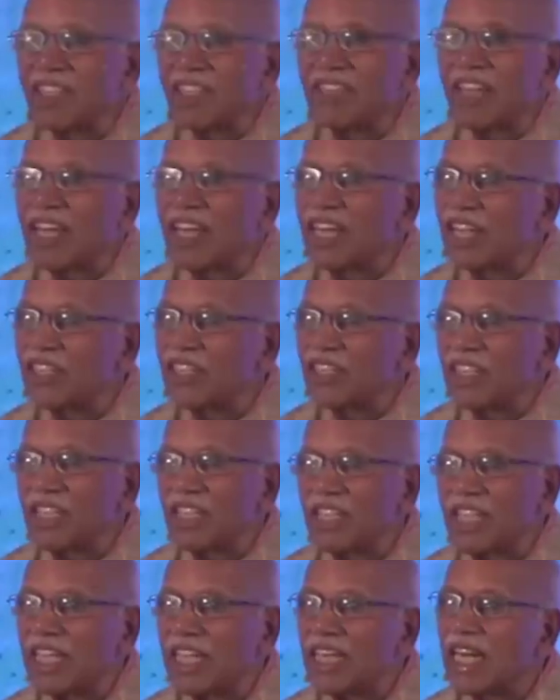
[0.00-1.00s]
that's the
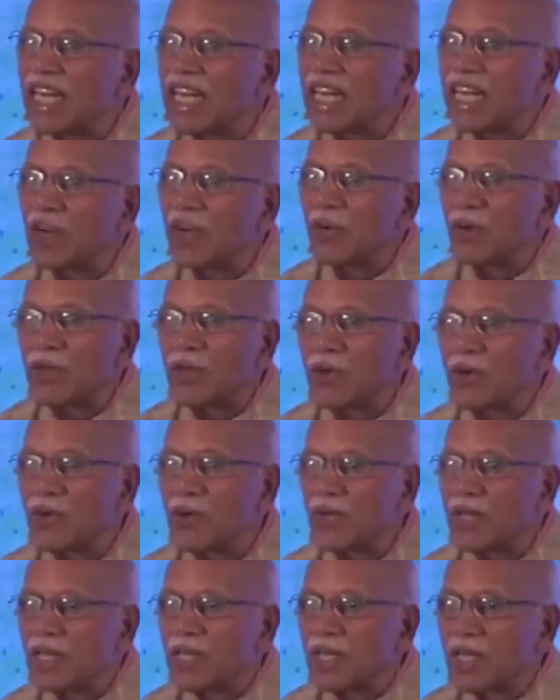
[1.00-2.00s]
energy in and around you,
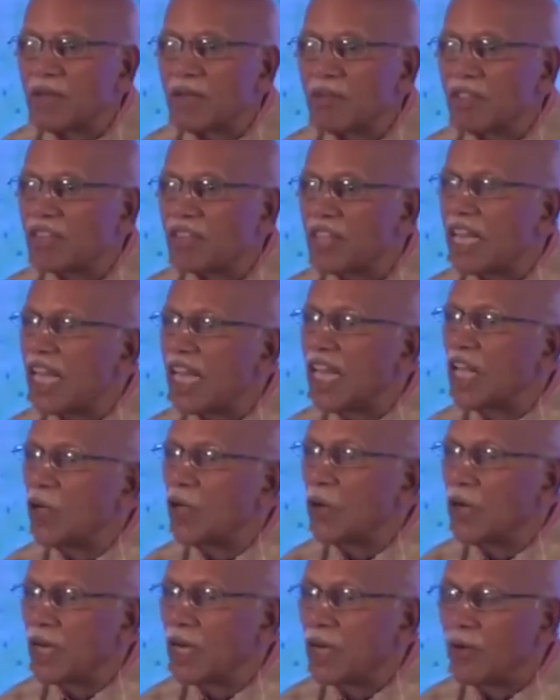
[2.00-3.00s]
which the
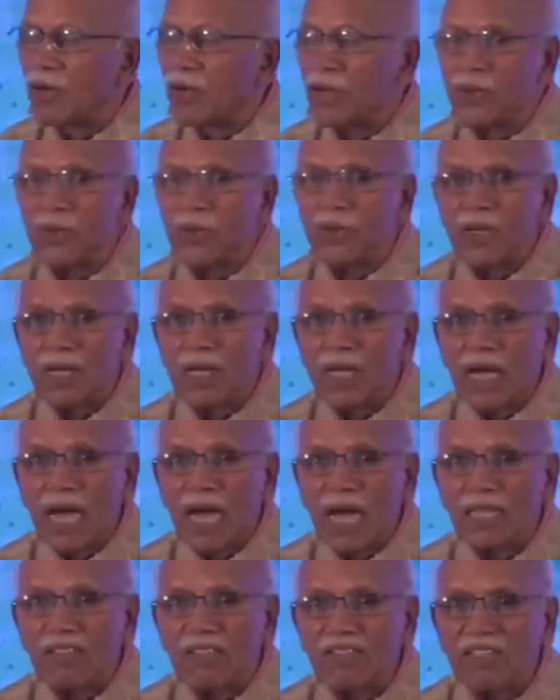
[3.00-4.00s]
halo around you,
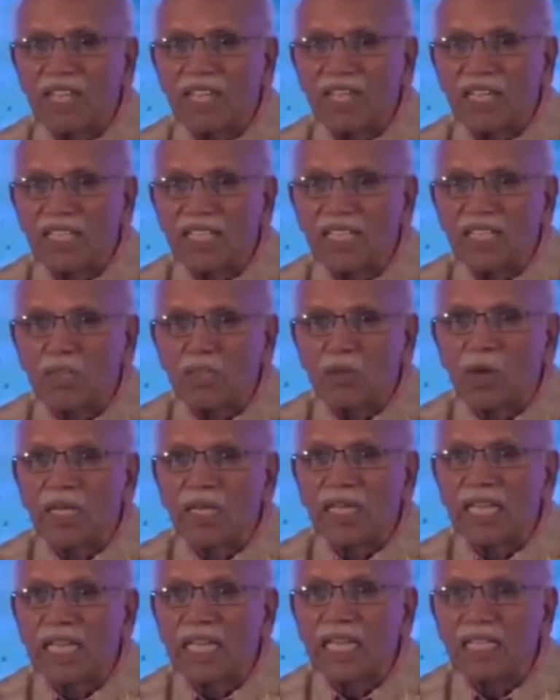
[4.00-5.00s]
and this energy is
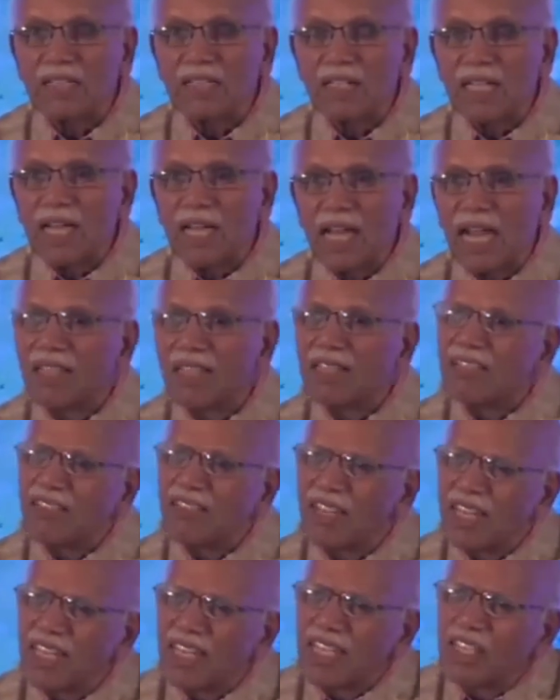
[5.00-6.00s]
what heals. And
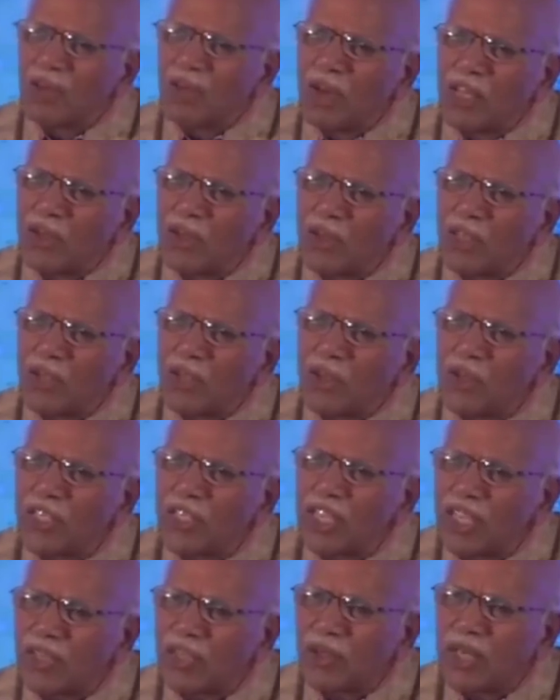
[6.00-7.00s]
this energy, why don't you
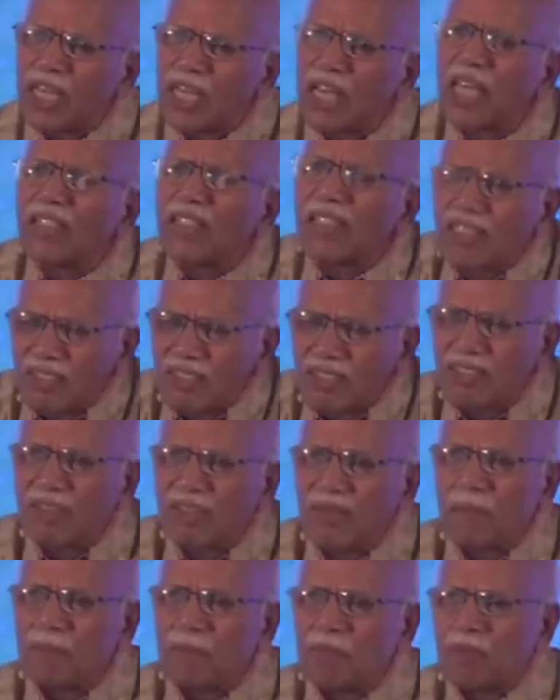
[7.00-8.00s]
use it to heal others?
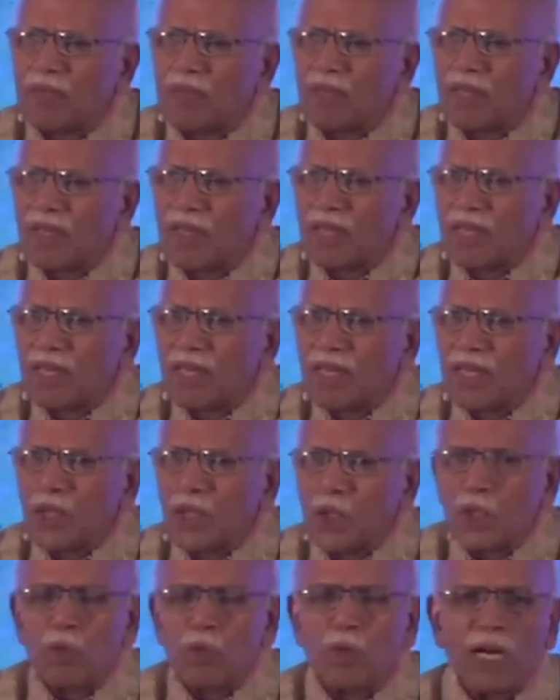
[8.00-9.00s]

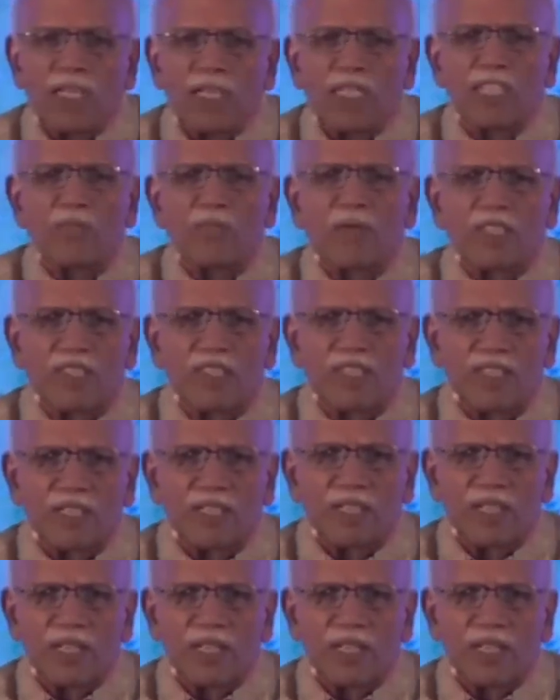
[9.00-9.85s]
You spread this message.